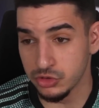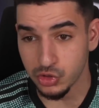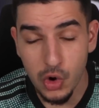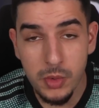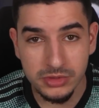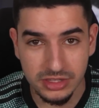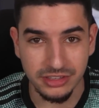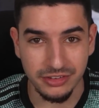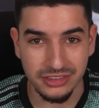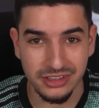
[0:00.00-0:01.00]
doomed
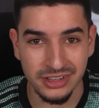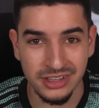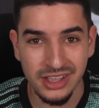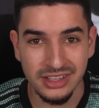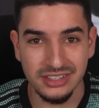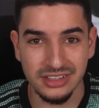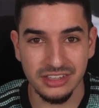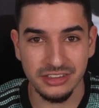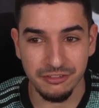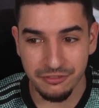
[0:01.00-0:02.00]

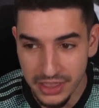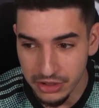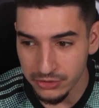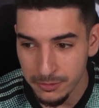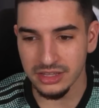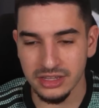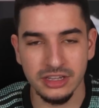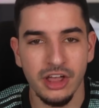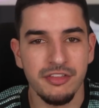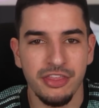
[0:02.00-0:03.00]
to fail
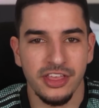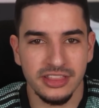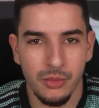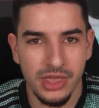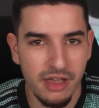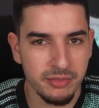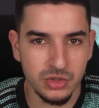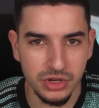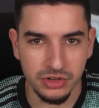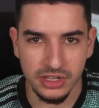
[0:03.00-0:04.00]
love thing that we have
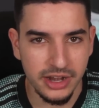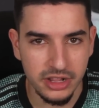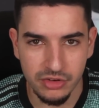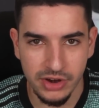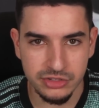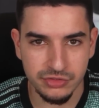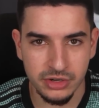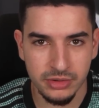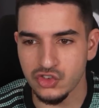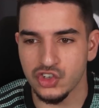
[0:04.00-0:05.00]
between United and Rashford,
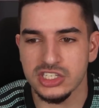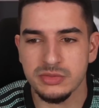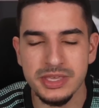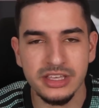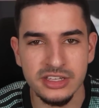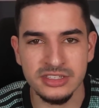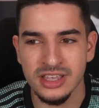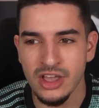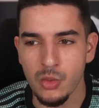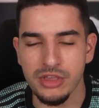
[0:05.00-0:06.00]
just because
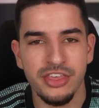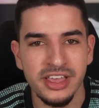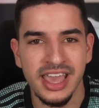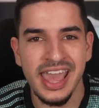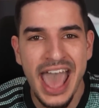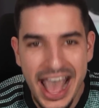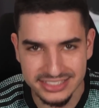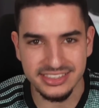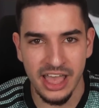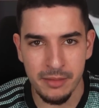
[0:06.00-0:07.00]
we think it has
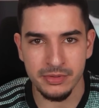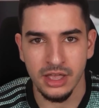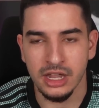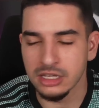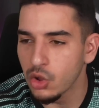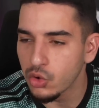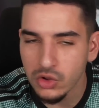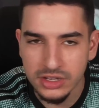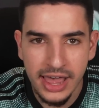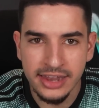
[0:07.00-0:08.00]
to happen? A
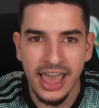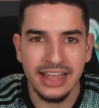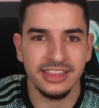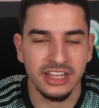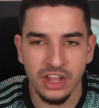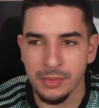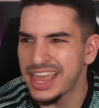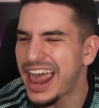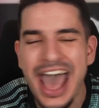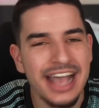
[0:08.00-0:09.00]
local lad at the club, it
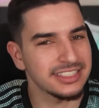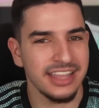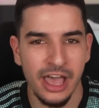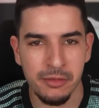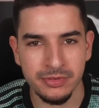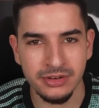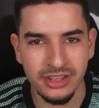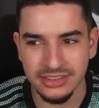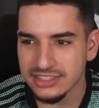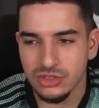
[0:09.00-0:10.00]
has to happen.
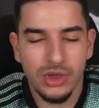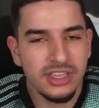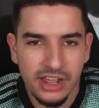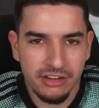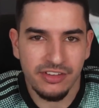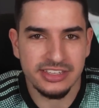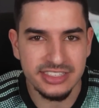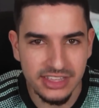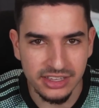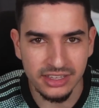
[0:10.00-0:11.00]
That's the way United fans
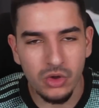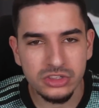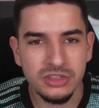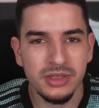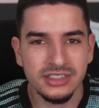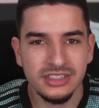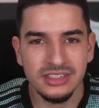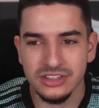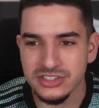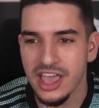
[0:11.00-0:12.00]
think. Ultimately,
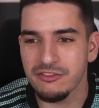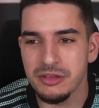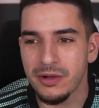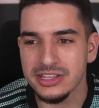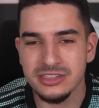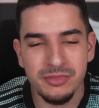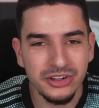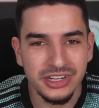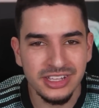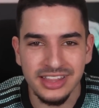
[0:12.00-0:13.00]
there's every
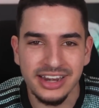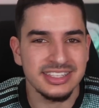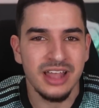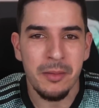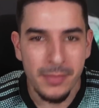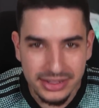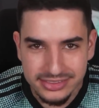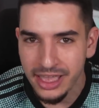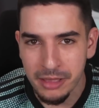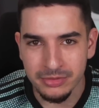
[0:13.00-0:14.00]
possibility that it's not meant
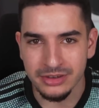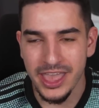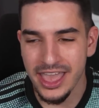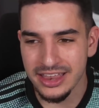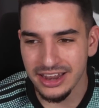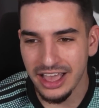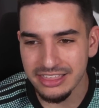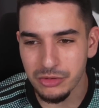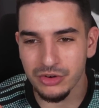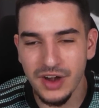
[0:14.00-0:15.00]
to happen. And I
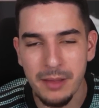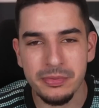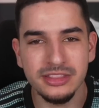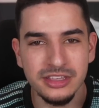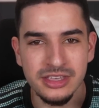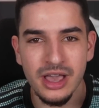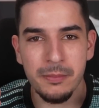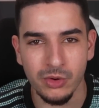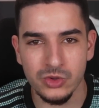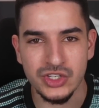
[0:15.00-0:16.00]
think we're rapidly
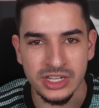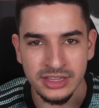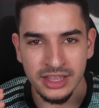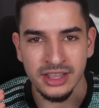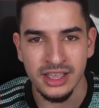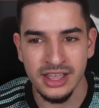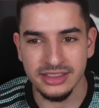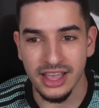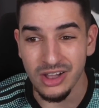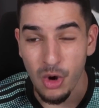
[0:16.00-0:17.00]
approaching that
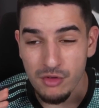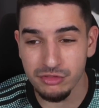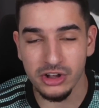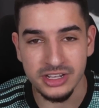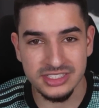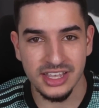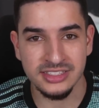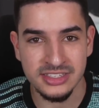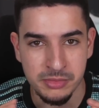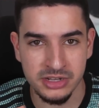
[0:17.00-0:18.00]
overall
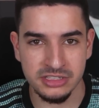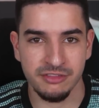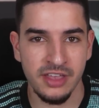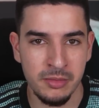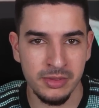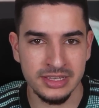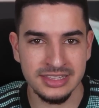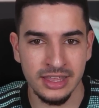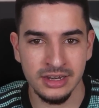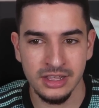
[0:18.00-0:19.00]
consensus amongst the fan base
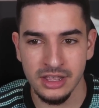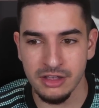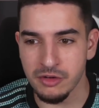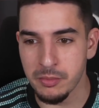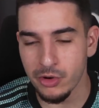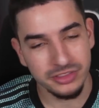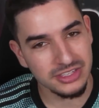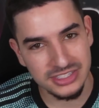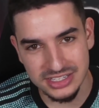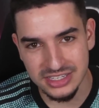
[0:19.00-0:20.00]
that for both to
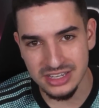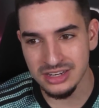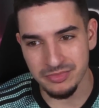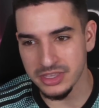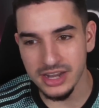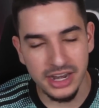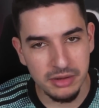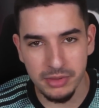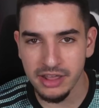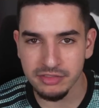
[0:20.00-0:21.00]
succeed, United
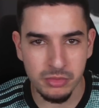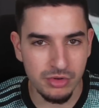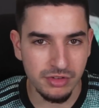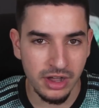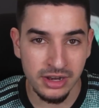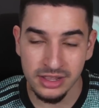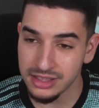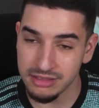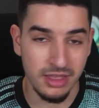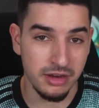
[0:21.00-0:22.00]
might have to move on.
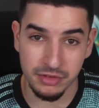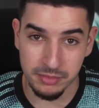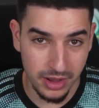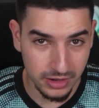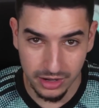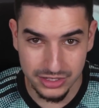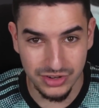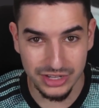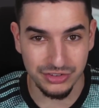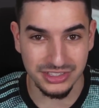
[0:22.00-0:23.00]
And for Marcus
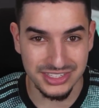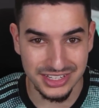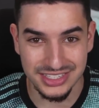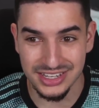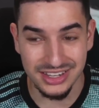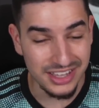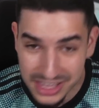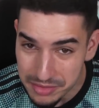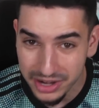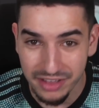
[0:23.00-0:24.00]
Rashford to succeed,
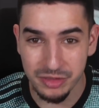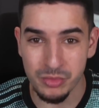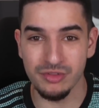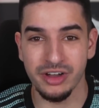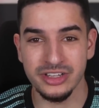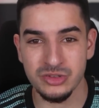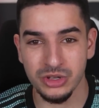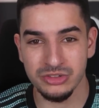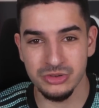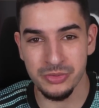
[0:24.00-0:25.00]
he might have to move on as
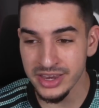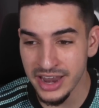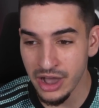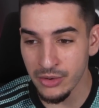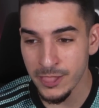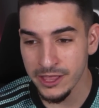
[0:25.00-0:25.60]
well too. Now,